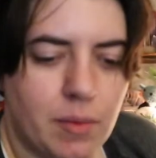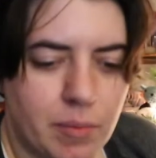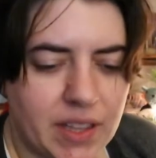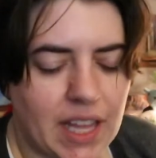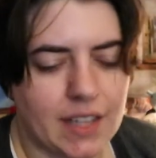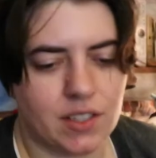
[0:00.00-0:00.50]

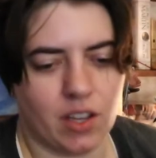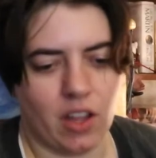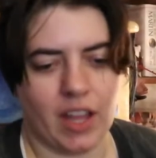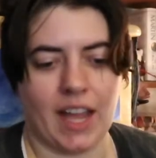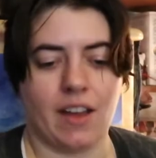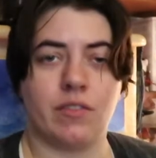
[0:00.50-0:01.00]
But that's all
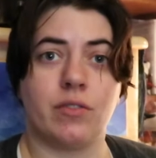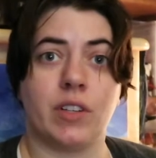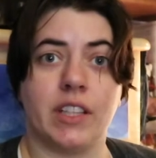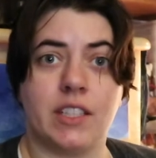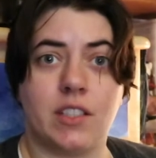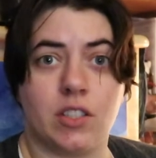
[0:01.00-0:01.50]
I have
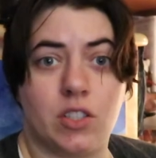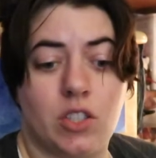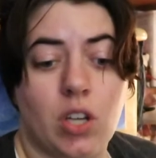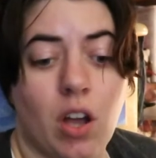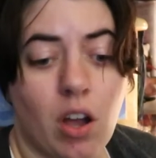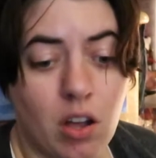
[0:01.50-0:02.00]
really to
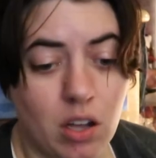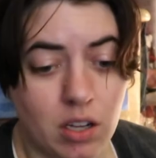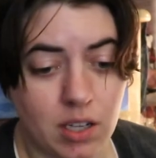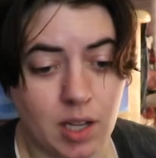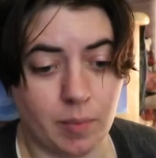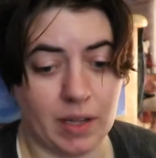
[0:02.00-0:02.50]

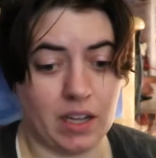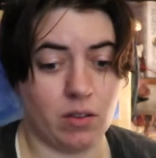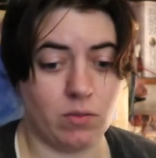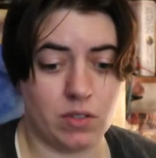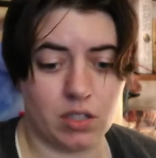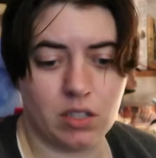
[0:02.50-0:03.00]
talk
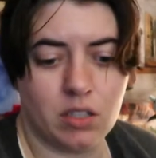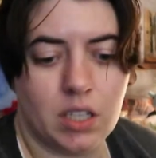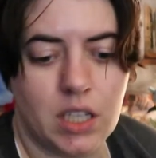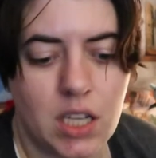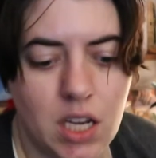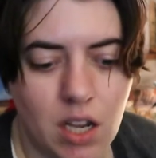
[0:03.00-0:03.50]
about
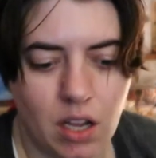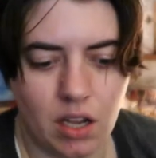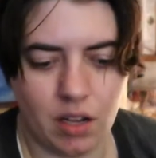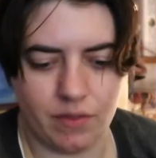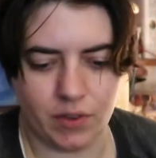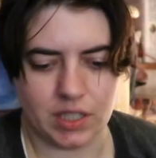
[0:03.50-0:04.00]

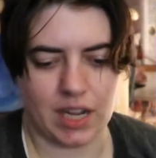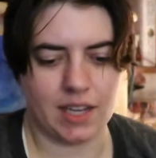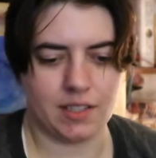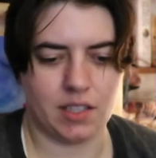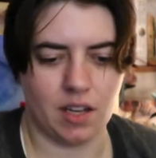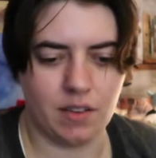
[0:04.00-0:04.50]
uh, for dye
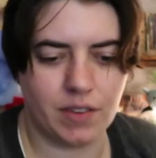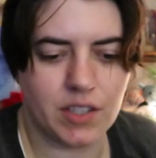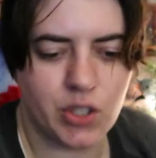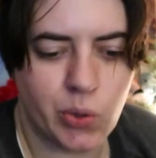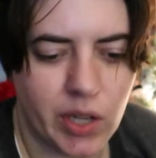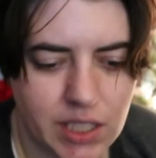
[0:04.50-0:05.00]
stuff. I
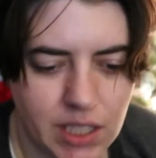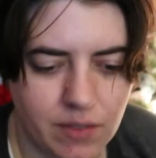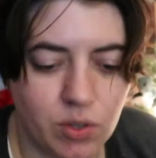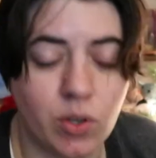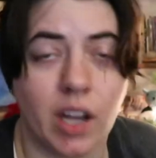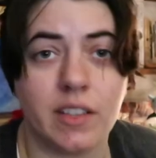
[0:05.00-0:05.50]
just wanted to give
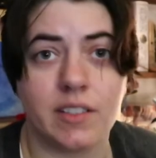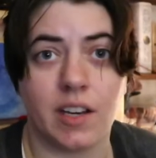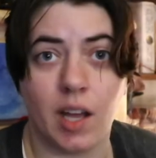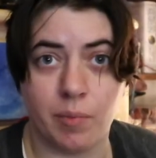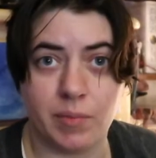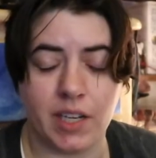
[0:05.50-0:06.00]
you guys an
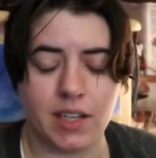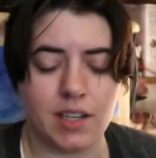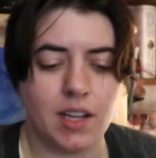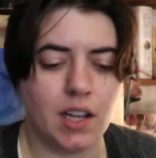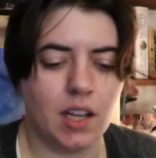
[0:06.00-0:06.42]
update.